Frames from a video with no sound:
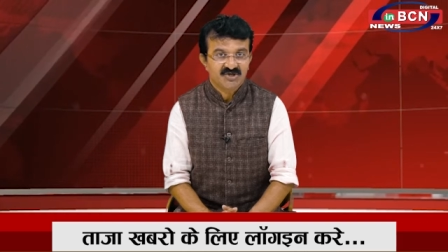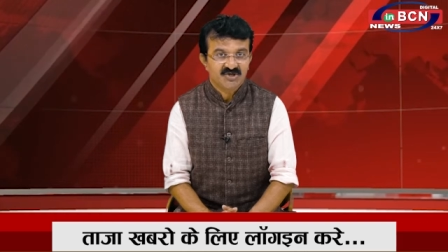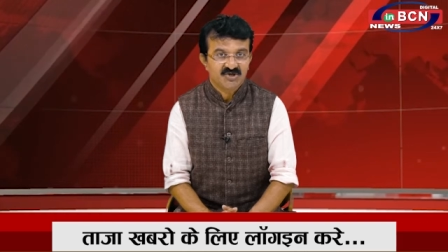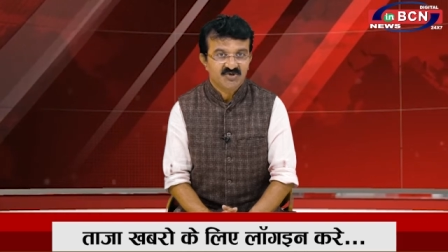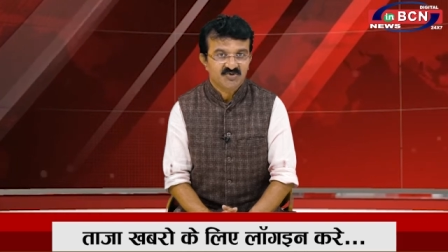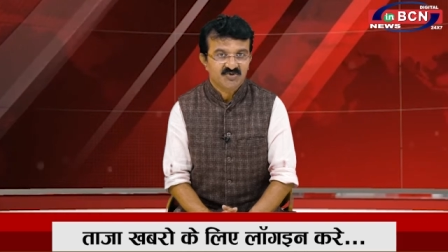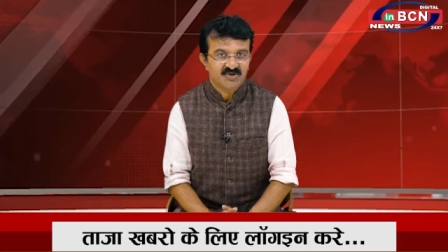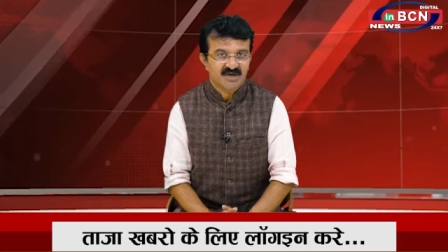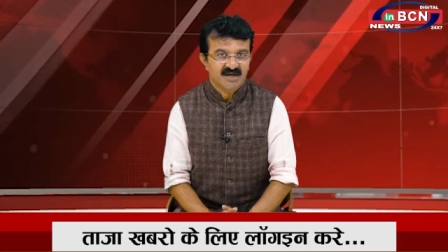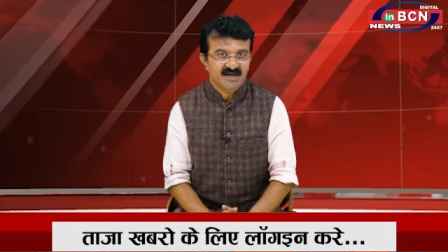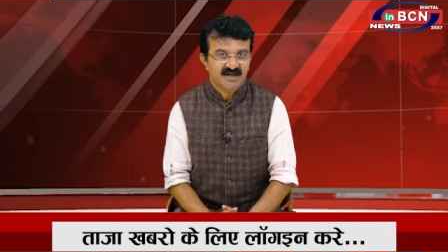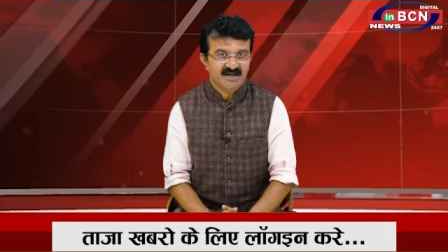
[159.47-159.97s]

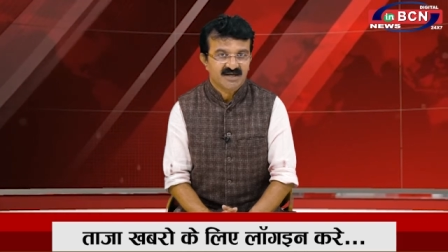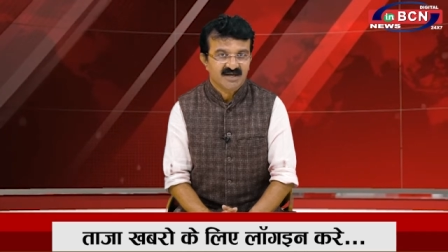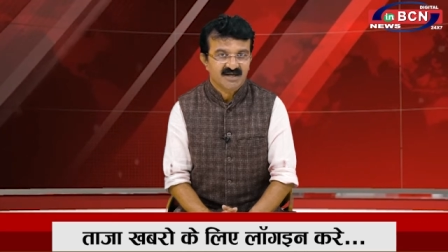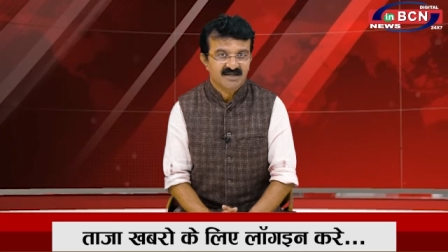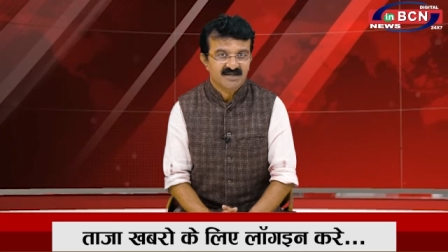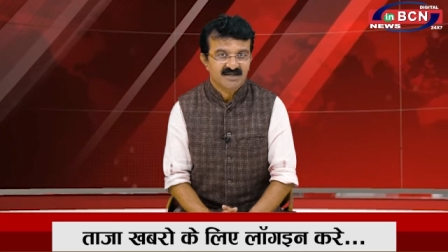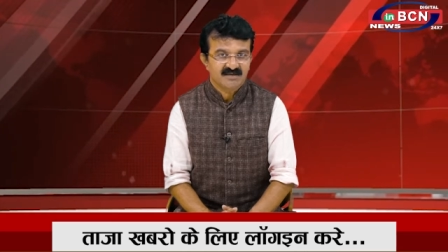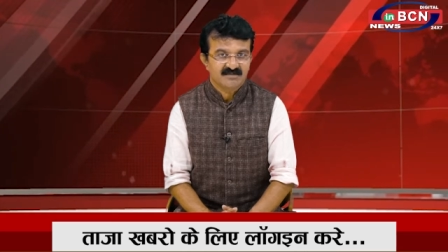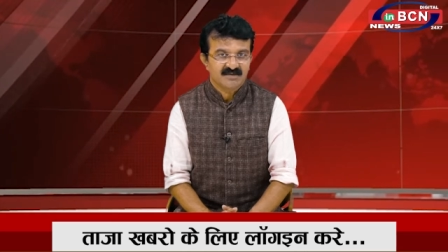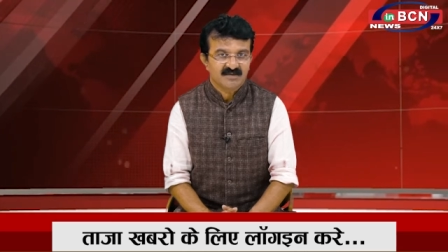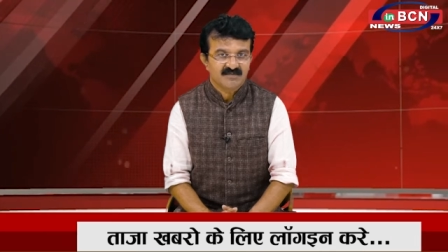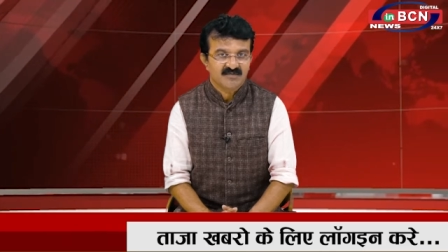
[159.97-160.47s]
use
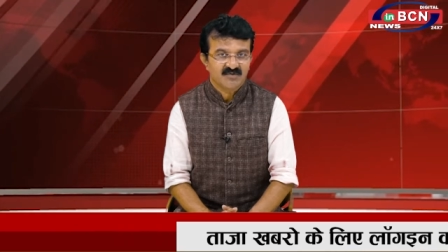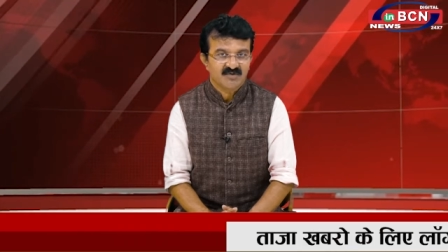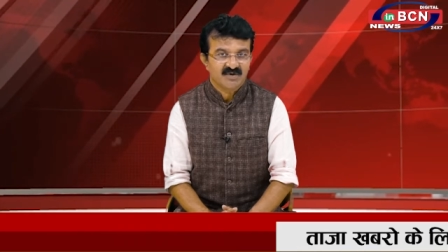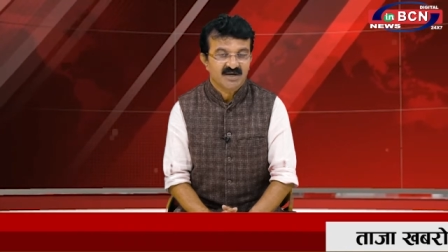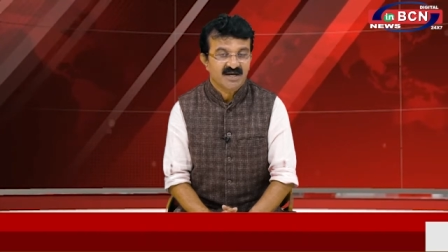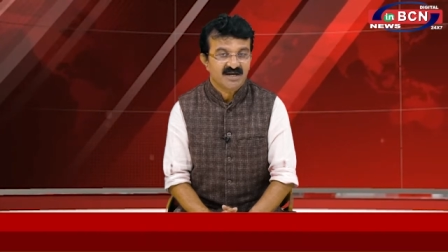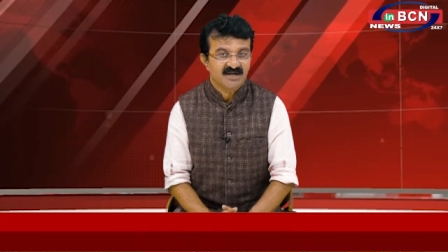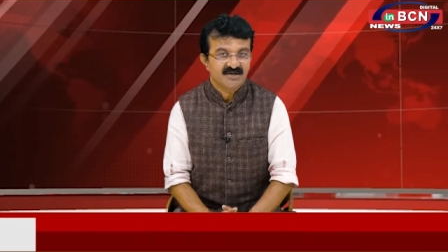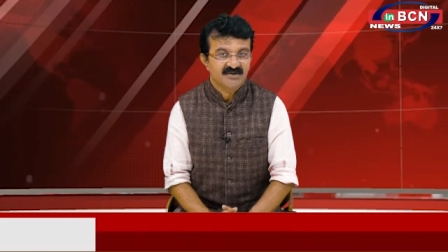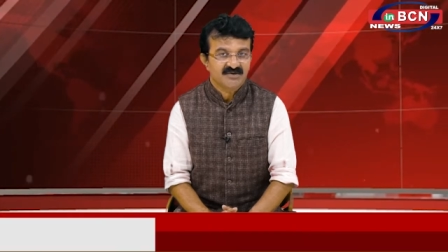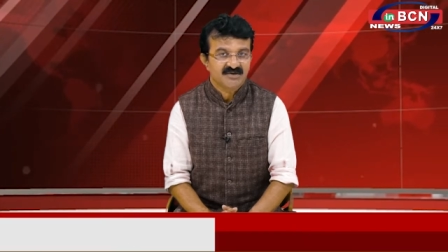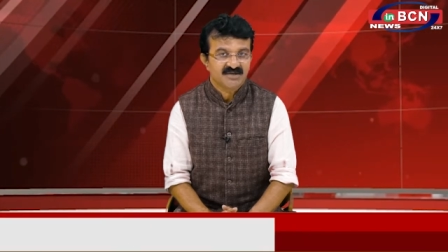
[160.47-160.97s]
sanitizer before
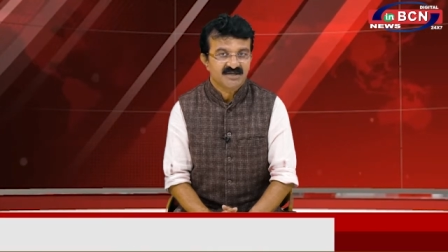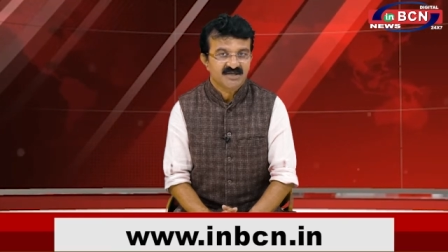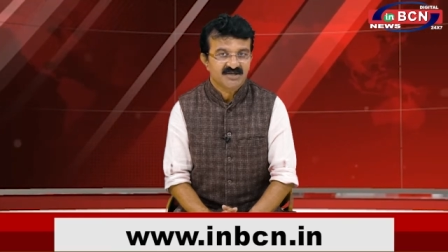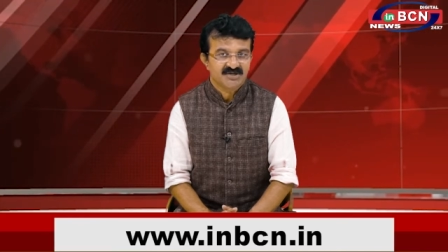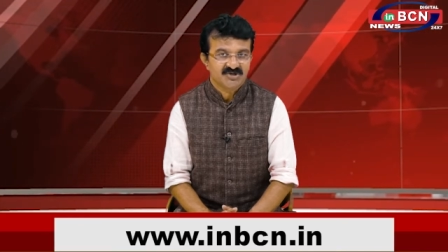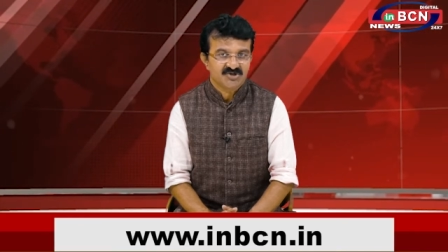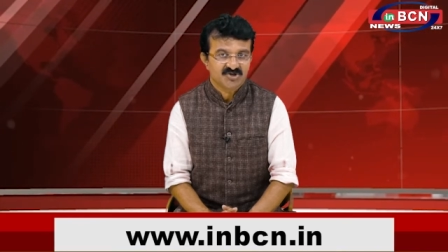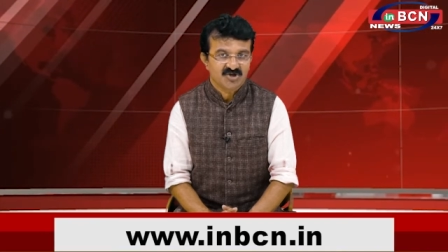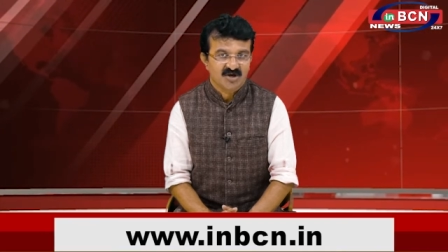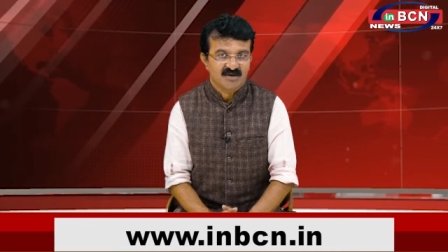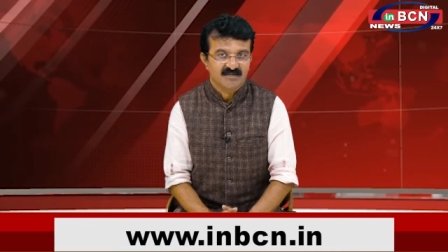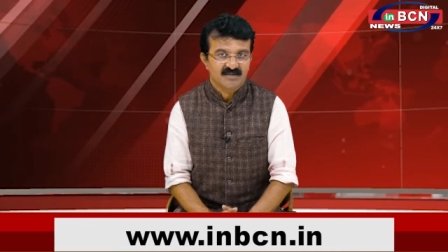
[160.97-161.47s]
entering the
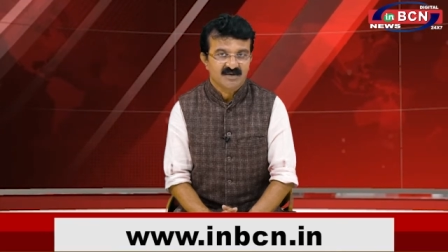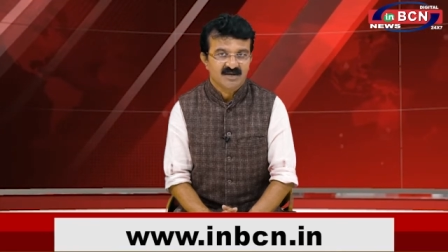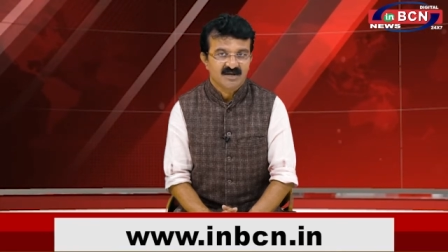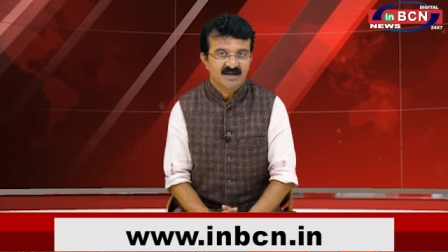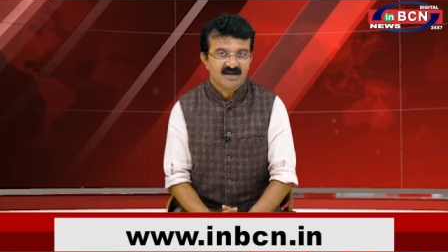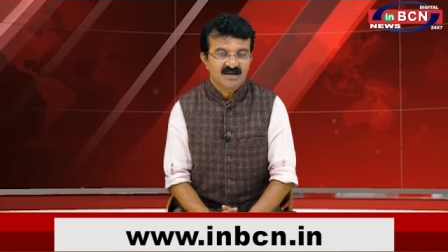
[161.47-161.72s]
shop.